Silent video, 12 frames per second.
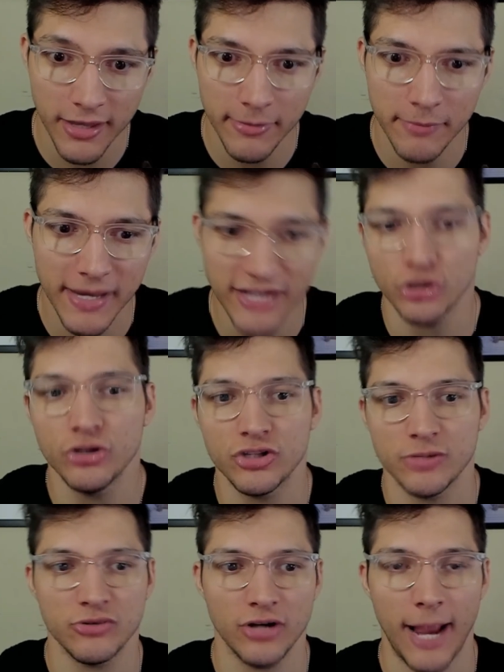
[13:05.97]
And make sure you
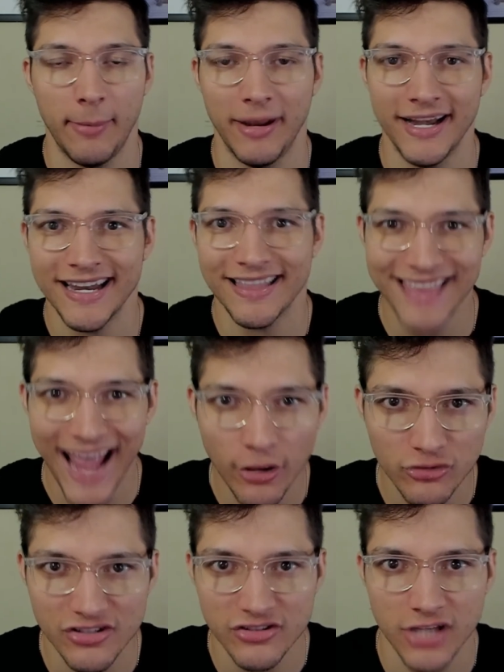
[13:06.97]
subscribe. I need
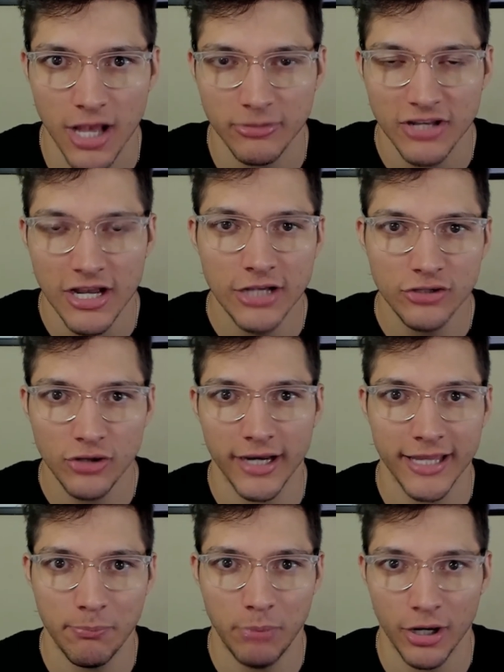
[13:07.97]
1,000 subs so I can
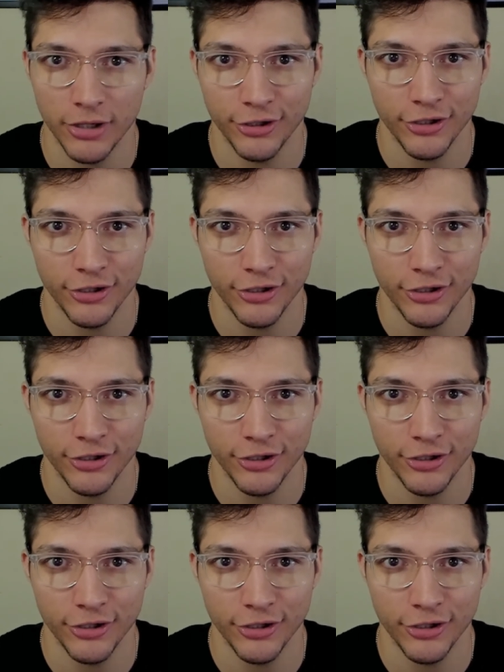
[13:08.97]
get partnered,